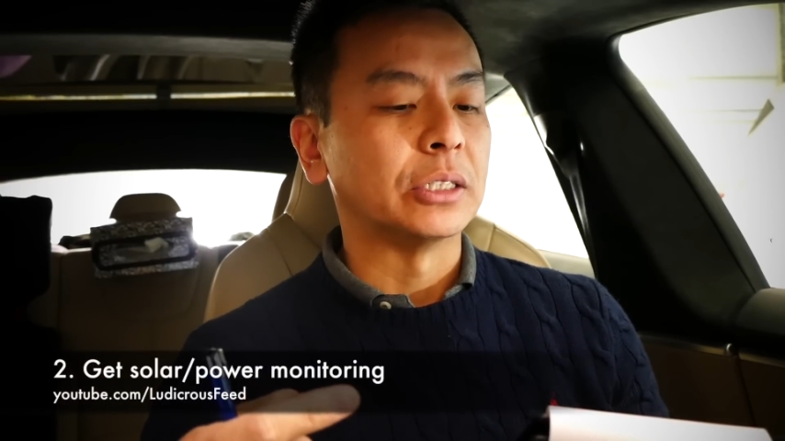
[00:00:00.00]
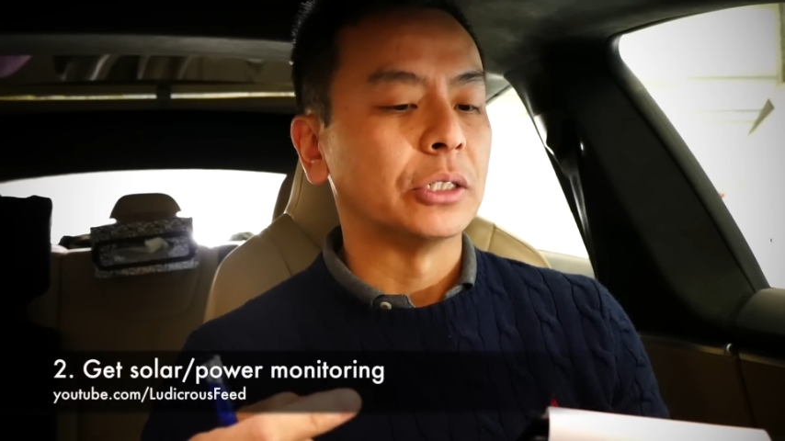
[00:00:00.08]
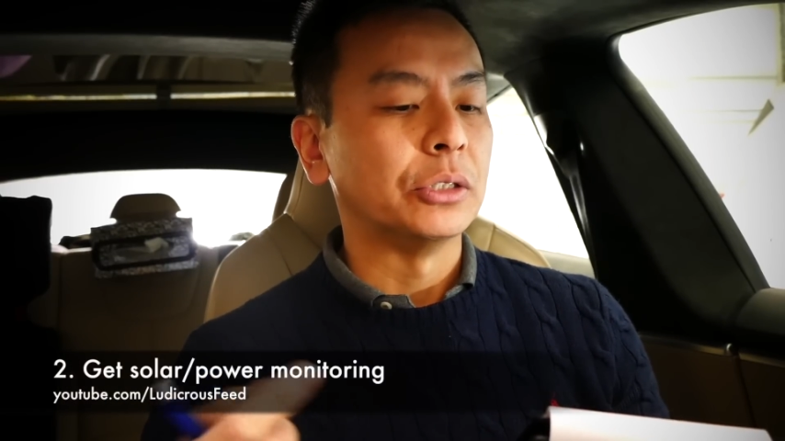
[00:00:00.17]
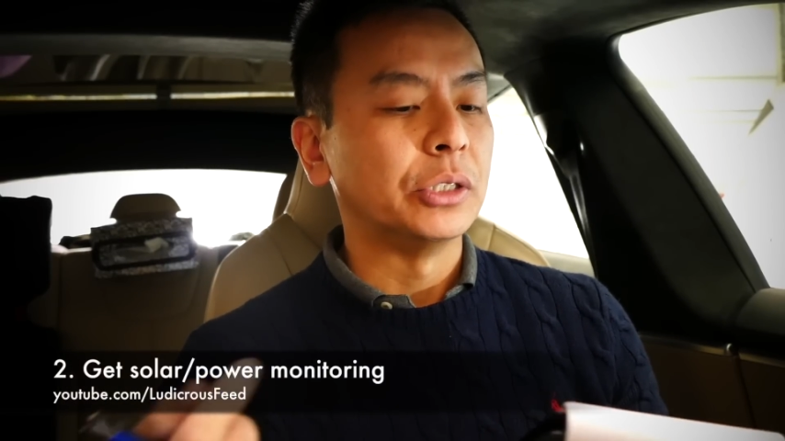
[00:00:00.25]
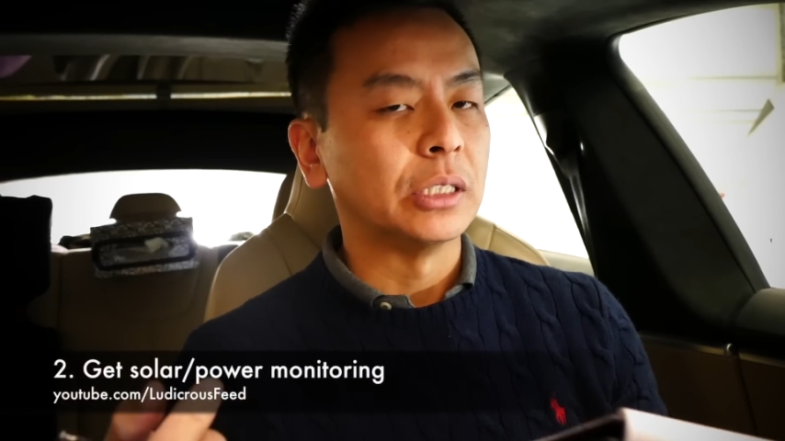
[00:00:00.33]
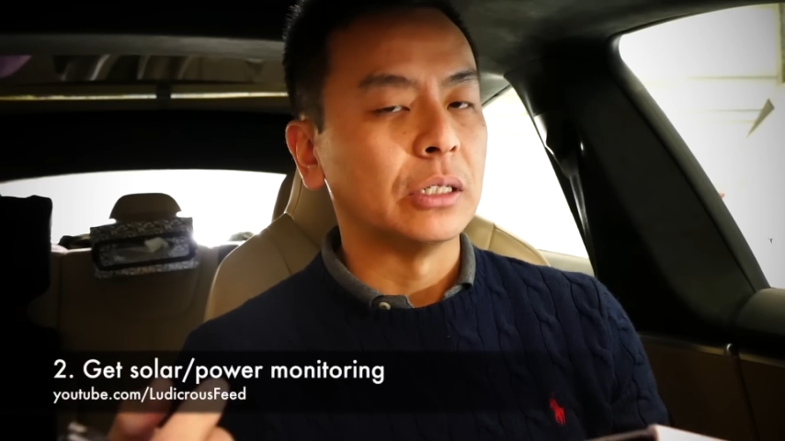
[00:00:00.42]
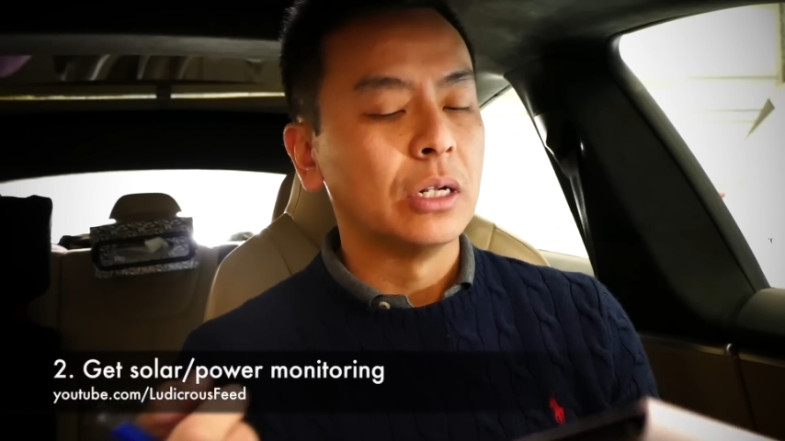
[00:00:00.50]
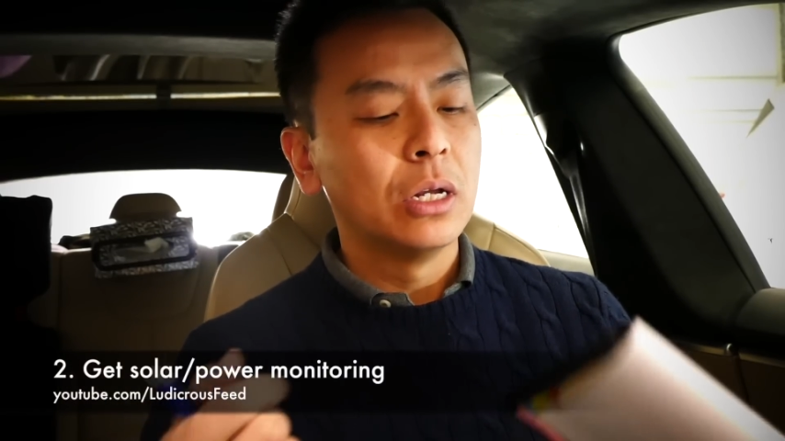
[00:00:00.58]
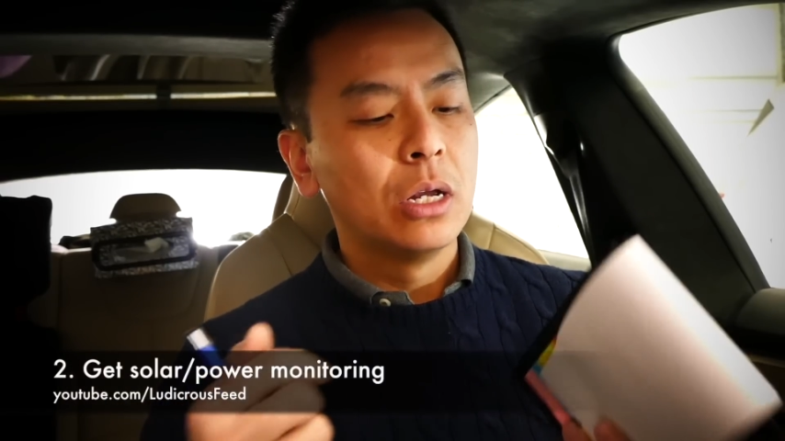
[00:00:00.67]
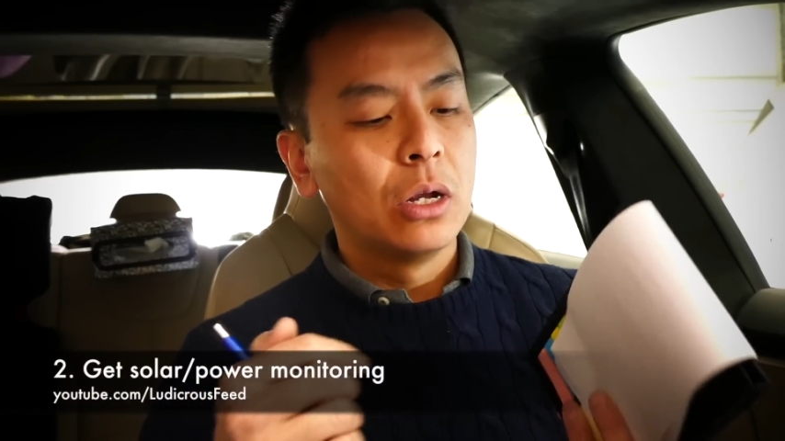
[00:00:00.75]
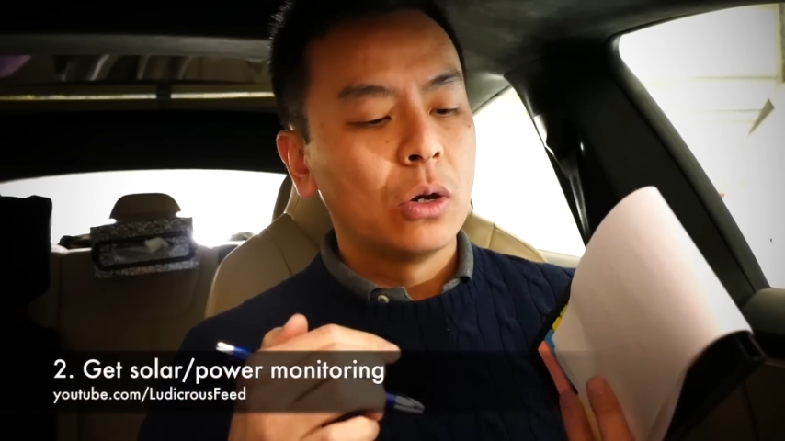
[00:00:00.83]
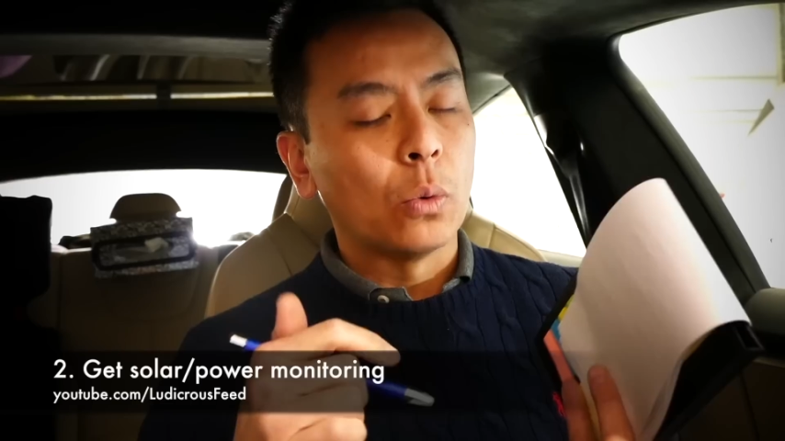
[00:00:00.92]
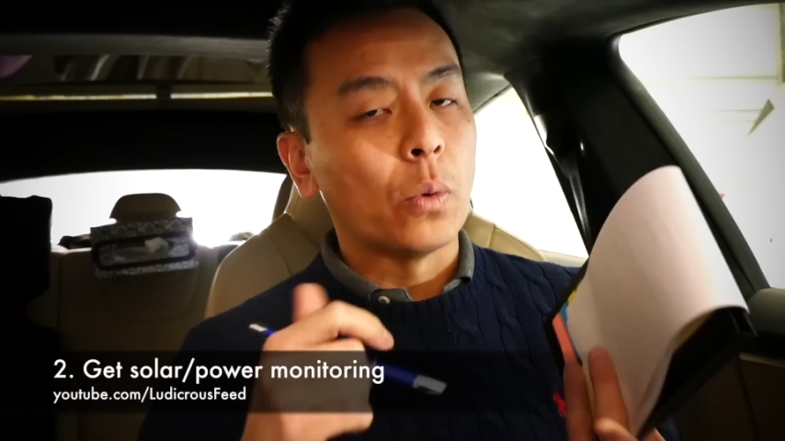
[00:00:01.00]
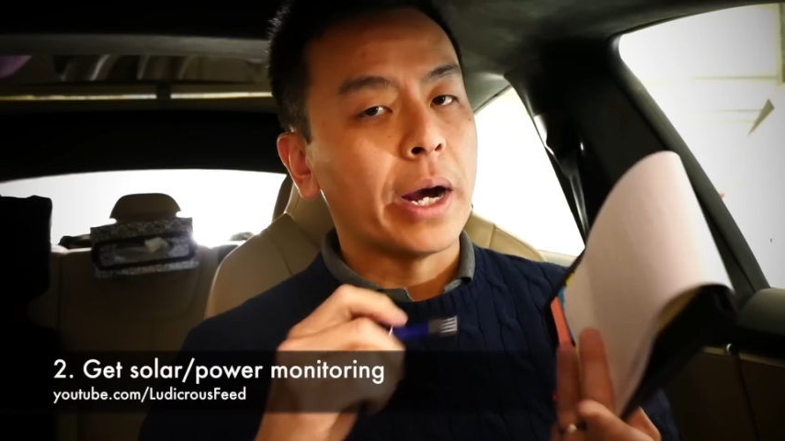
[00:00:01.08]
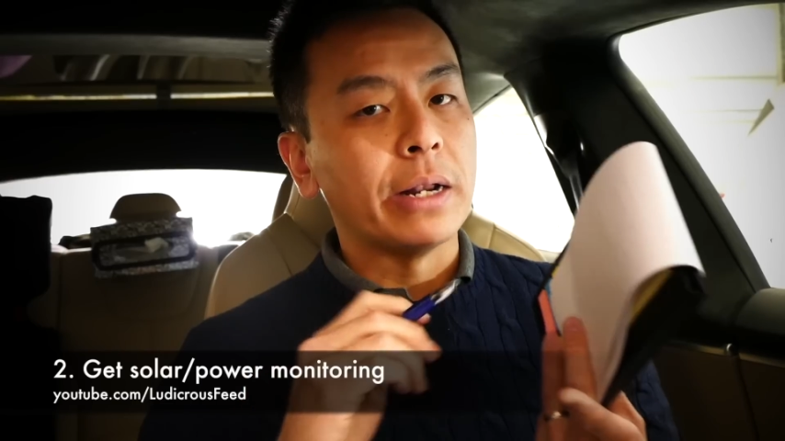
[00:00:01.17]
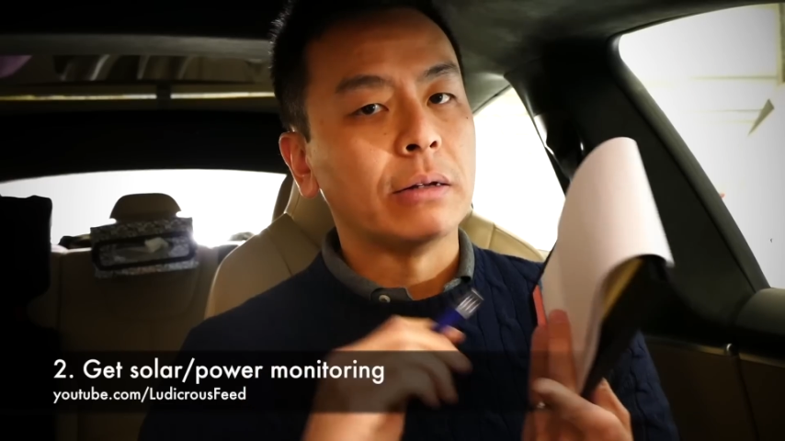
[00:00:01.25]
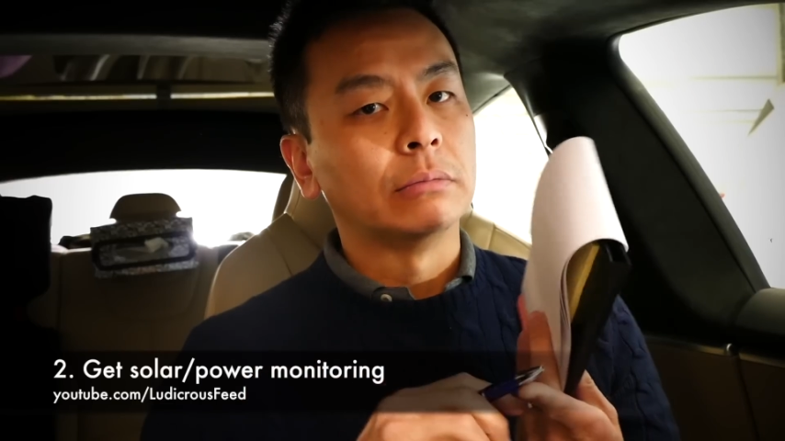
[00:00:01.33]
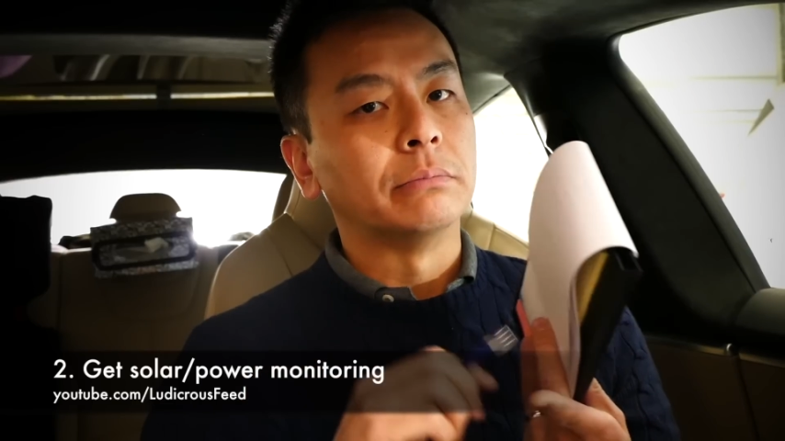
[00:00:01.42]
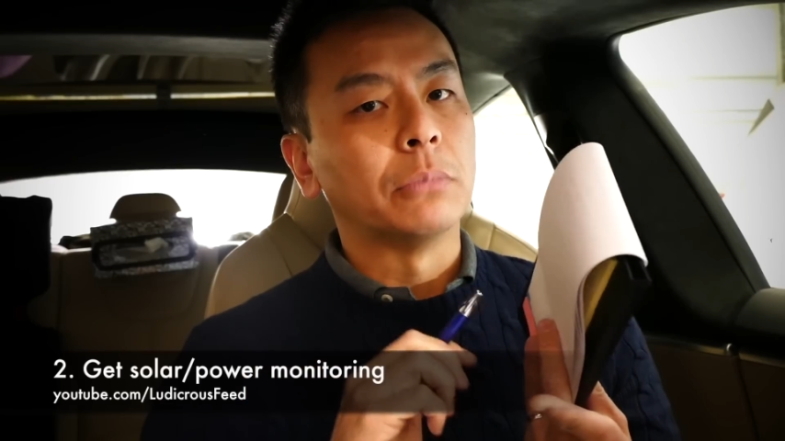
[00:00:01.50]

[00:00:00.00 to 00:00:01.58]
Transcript: So you can, one,